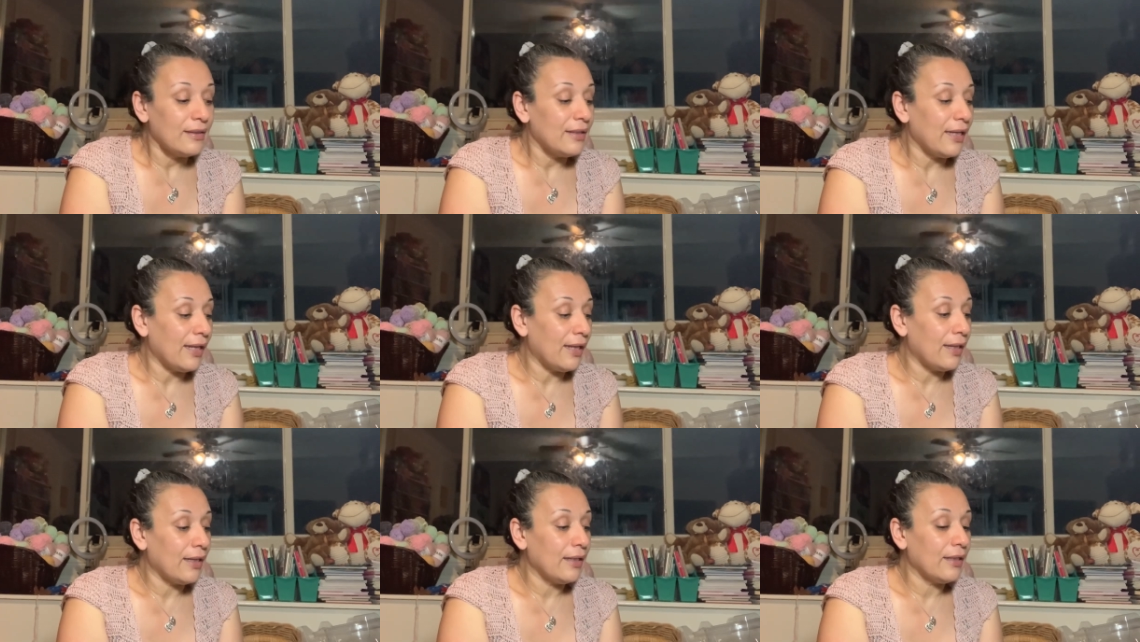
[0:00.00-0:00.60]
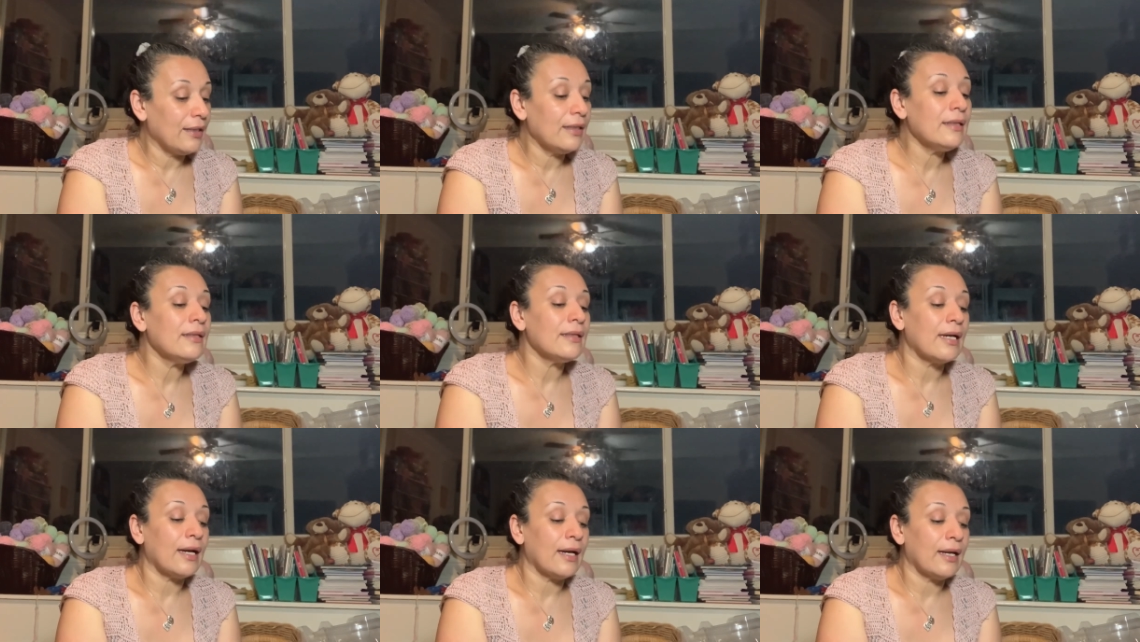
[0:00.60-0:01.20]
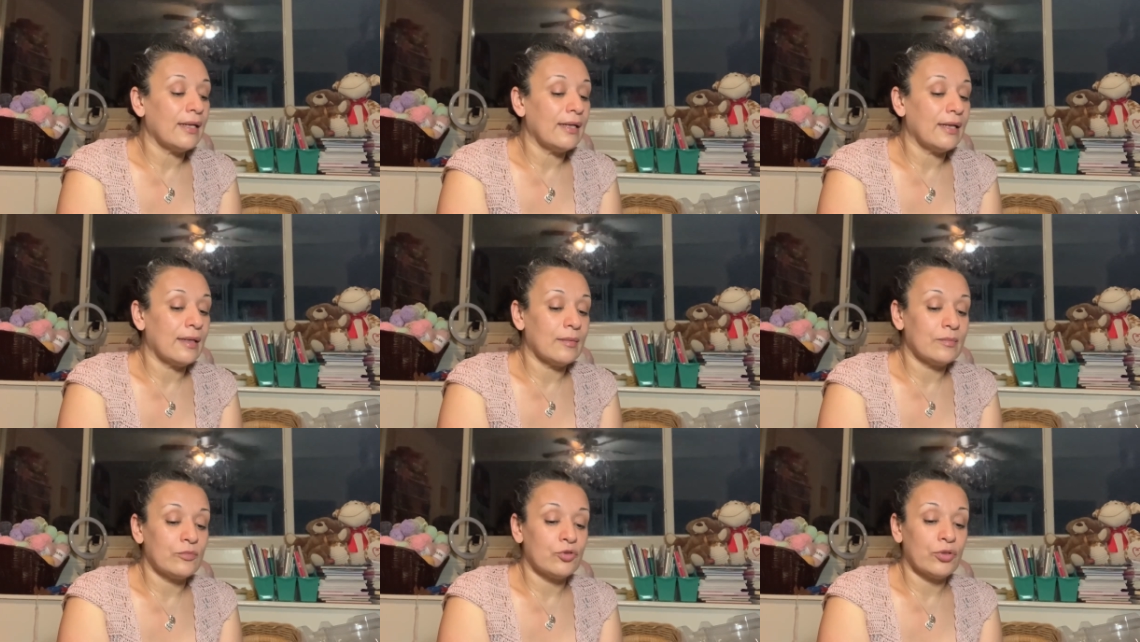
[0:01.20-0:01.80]
And I
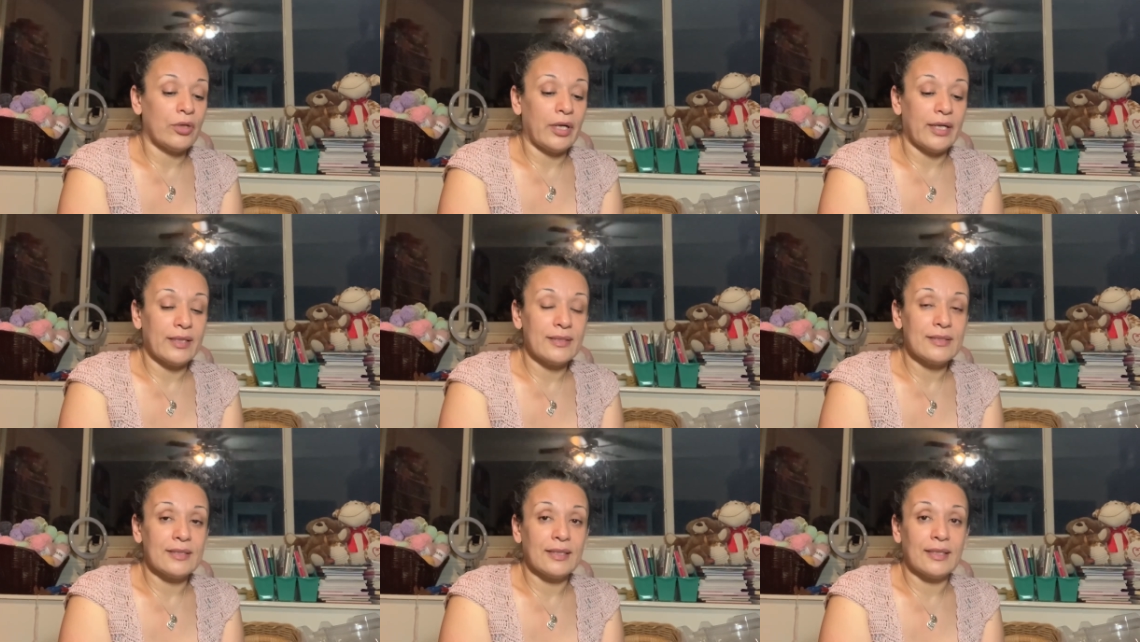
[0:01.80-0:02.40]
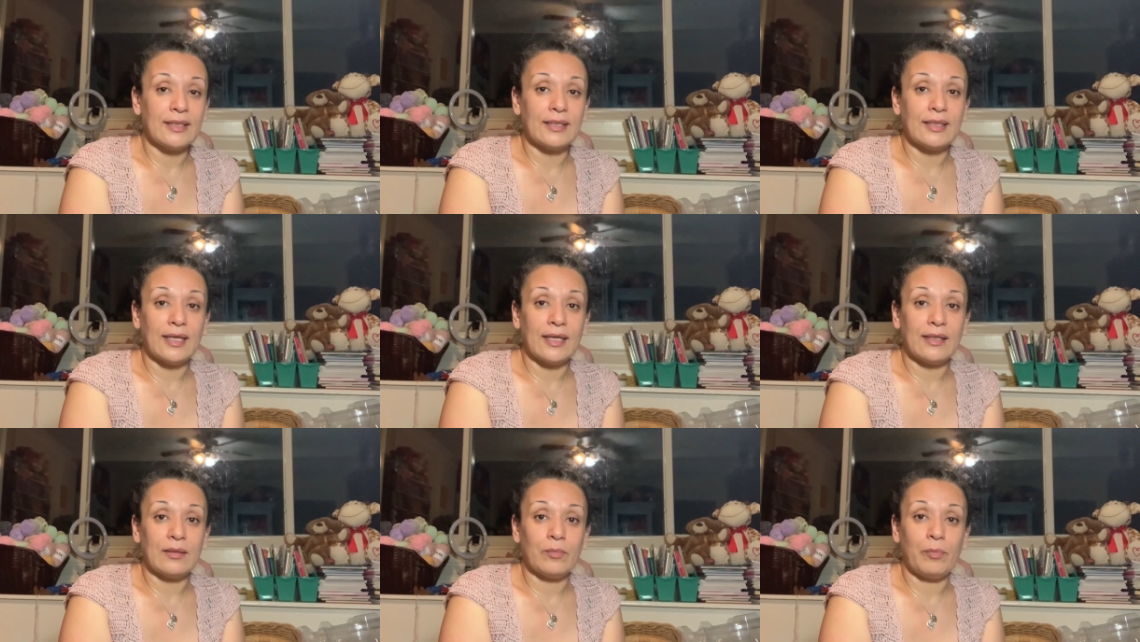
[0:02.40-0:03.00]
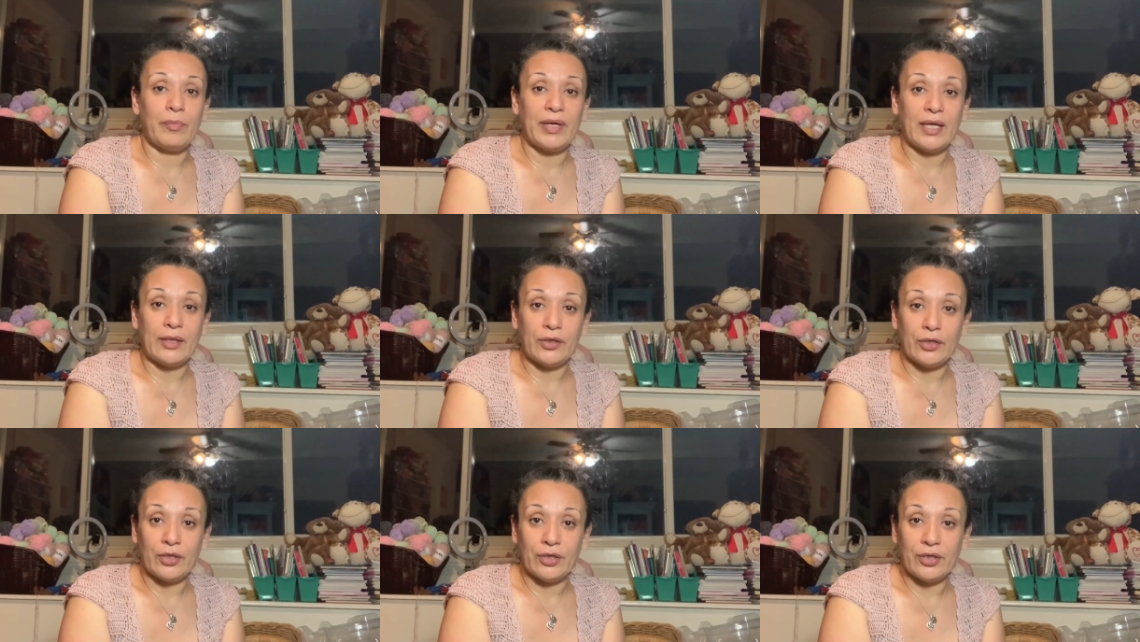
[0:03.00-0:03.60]
am trying to get
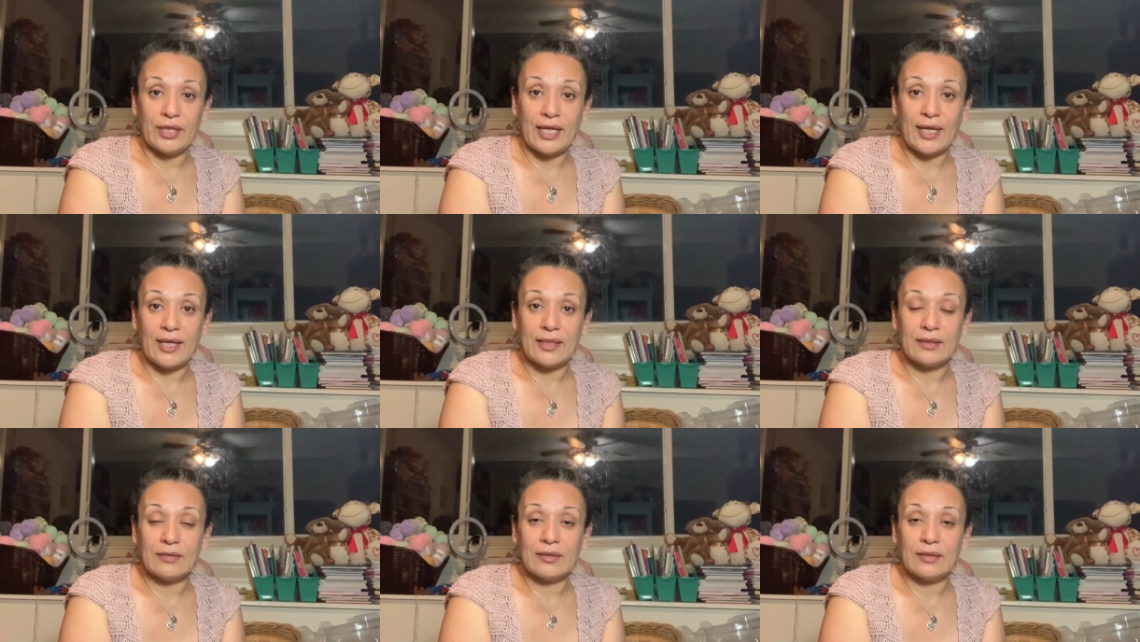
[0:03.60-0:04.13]
better at